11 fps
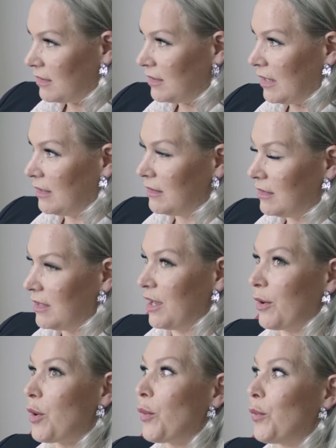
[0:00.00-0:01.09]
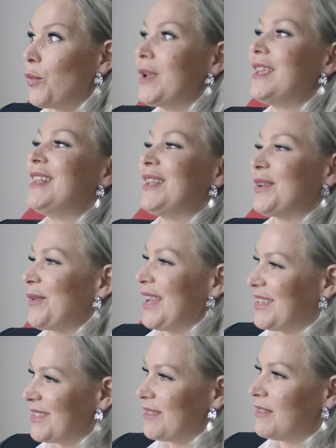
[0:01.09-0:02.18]
then they are really
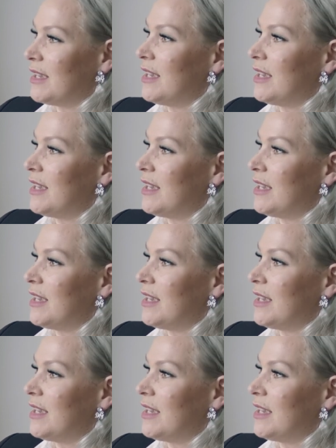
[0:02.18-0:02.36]
creative.